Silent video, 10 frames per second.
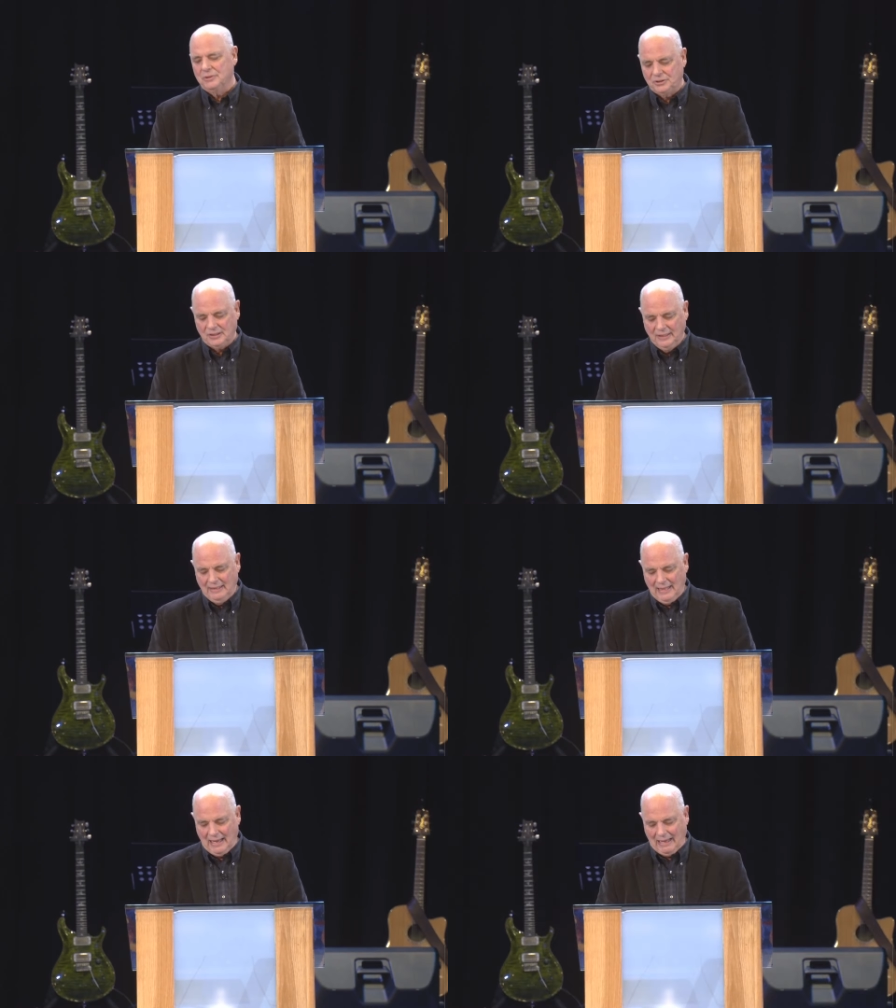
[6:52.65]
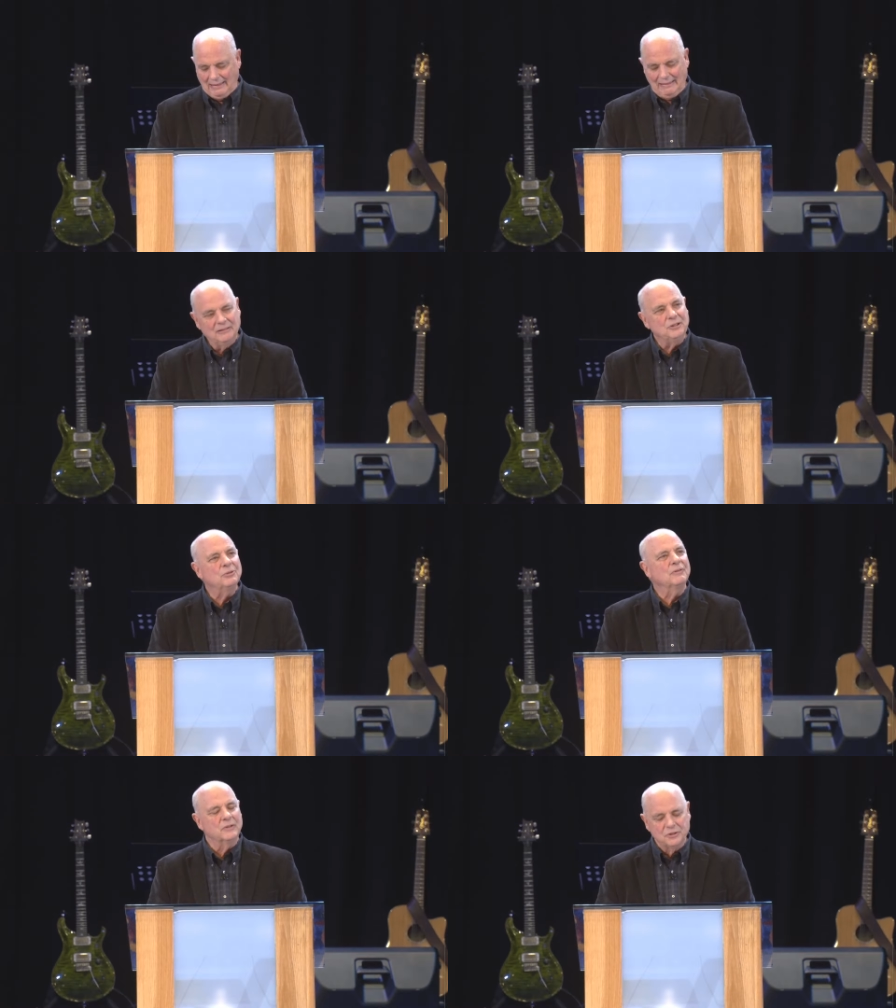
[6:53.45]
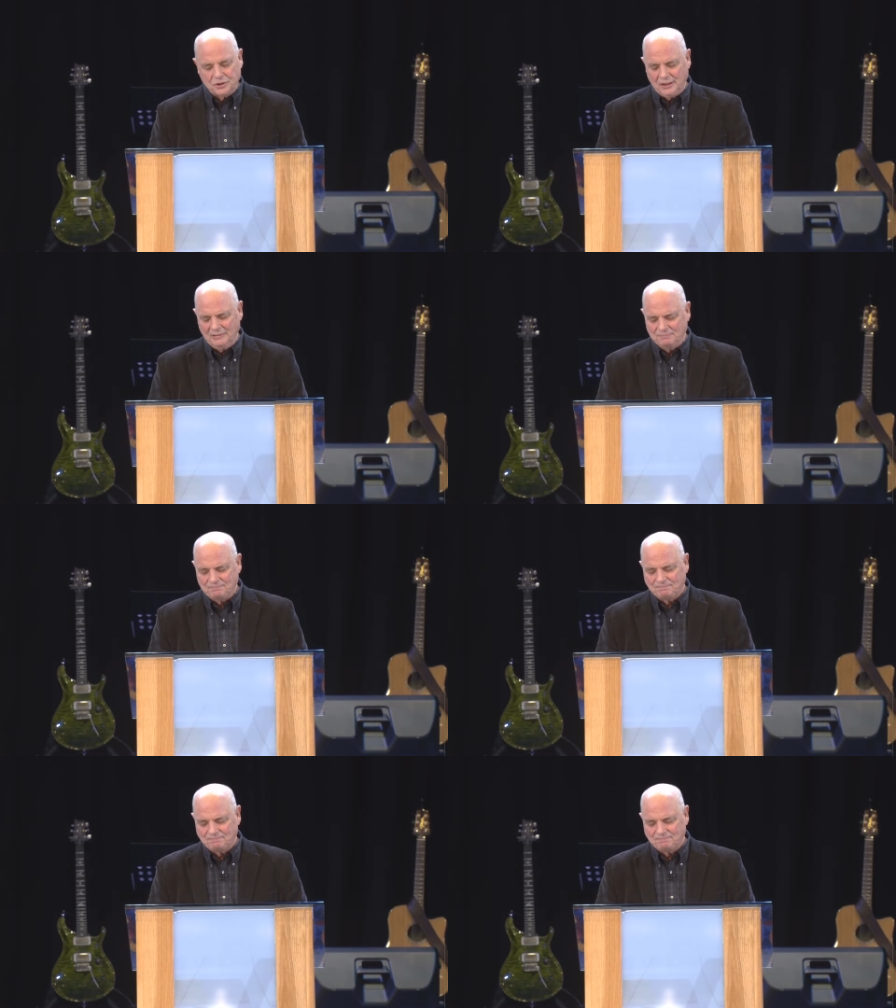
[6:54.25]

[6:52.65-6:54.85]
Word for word: was uh, in university.